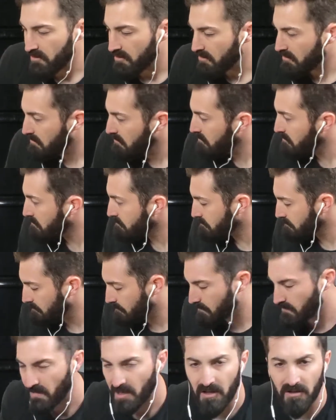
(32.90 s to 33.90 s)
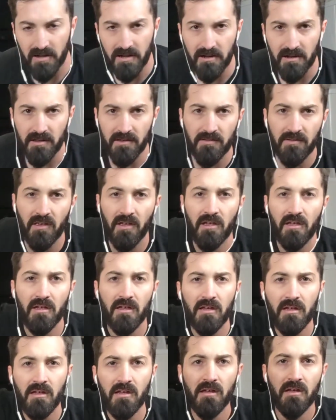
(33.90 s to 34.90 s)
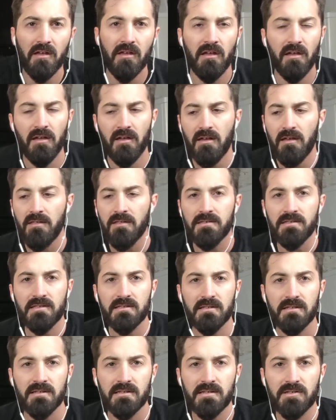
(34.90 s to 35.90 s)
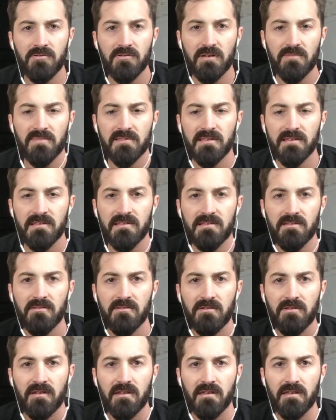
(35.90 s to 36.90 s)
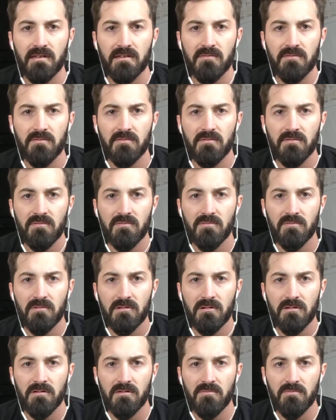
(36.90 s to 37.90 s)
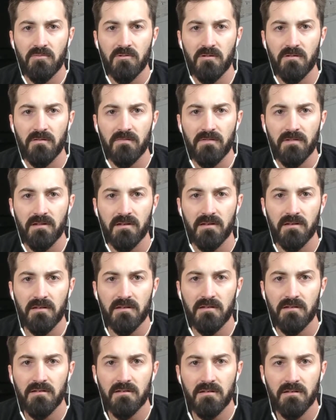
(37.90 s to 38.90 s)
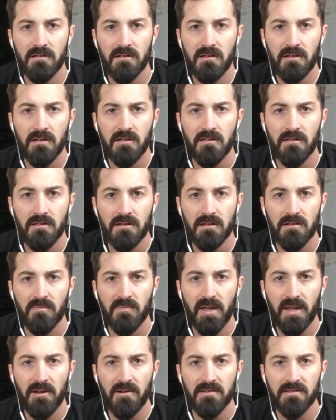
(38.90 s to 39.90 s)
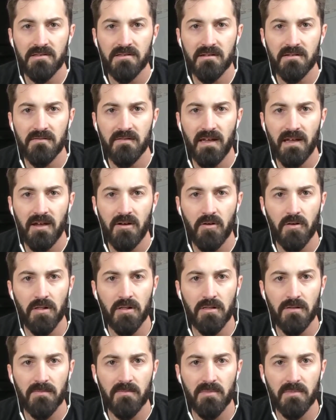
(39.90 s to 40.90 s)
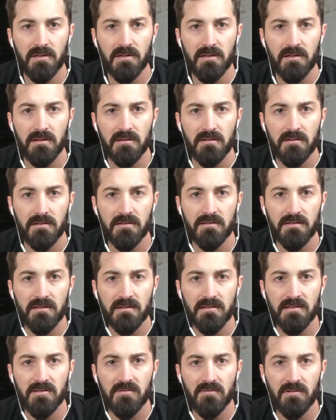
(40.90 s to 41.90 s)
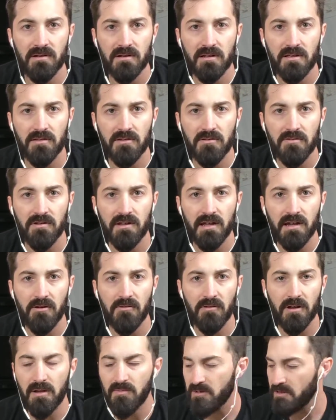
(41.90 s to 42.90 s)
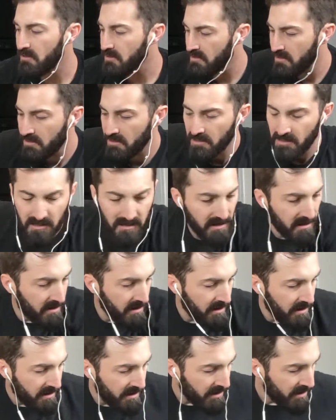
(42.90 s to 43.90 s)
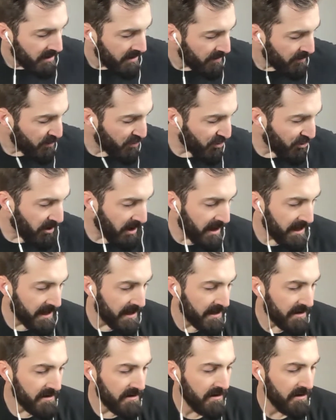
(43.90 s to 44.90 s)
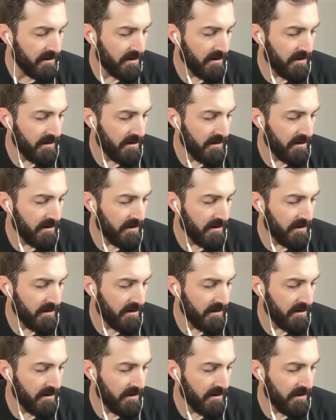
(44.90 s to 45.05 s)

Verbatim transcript: it? Oh, here it is. This is an extreme set, so you could get more of a comparison of how it uh, looks next to another diorama brand.